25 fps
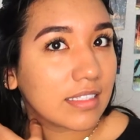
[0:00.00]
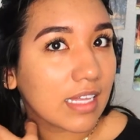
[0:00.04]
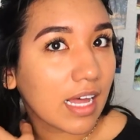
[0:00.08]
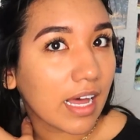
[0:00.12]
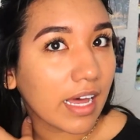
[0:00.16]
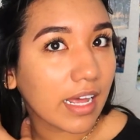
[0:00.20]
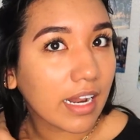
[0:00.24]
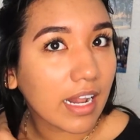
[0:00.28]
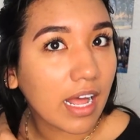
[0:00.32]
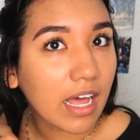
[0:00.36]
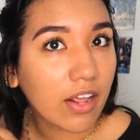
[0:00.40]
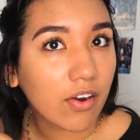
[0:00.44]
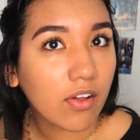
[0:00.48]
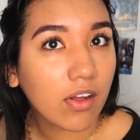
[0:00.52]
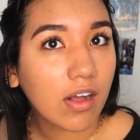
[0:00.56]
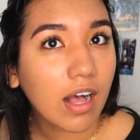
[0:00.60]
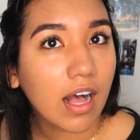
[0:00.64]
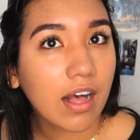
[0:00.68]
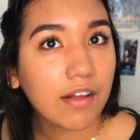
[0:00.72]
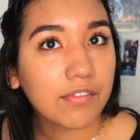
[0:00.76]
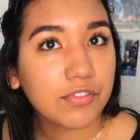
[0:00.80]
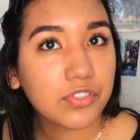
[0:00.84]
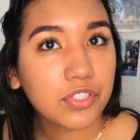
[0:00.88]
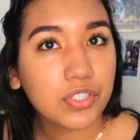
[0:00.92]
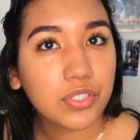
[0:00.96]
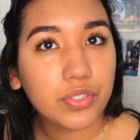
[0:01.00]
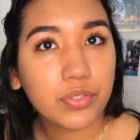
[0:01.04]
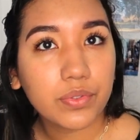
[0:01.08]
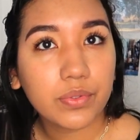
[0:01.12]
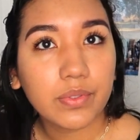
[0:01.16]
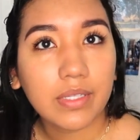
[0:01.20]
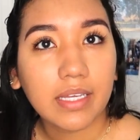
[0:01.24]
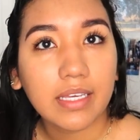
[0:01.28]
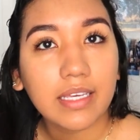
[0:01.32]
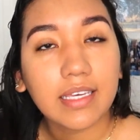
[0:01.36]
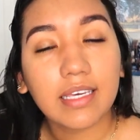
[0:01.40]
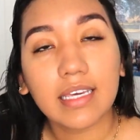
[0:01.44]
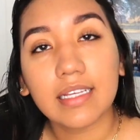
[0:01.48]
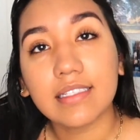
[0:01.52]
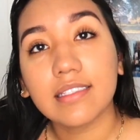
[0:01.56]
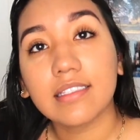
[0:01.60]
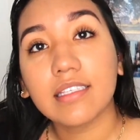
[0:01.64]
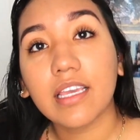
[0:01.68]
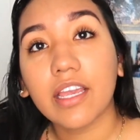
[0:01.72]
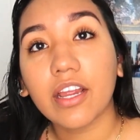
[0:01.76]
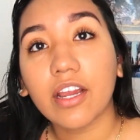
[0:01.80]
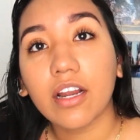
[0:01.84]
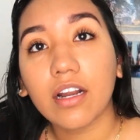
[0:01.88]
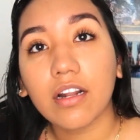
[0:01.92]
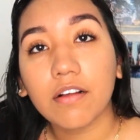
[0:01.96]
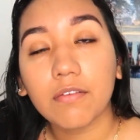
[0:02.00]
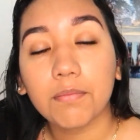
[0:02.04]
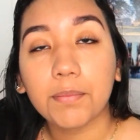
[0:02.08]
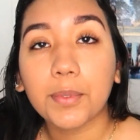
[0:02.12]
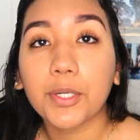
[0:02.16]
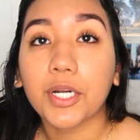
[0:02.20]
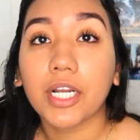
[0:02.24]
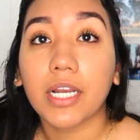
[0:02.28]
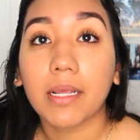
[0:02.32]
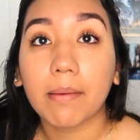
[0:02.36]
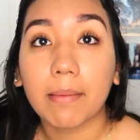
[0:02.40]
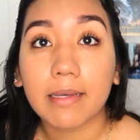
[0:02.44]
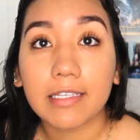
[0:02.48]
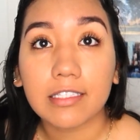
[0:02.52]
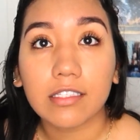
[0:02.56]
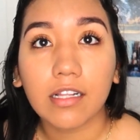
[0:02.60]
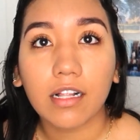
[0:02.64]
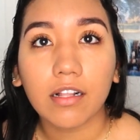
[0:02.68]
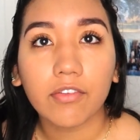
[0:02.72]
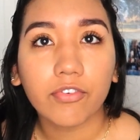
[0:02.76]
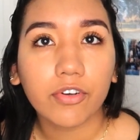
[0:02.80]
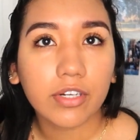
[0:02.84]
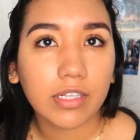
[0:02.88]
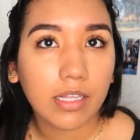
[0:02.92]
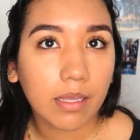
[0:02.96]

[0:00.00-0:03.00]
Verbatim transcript: that I don't have to like get scared of burning myself or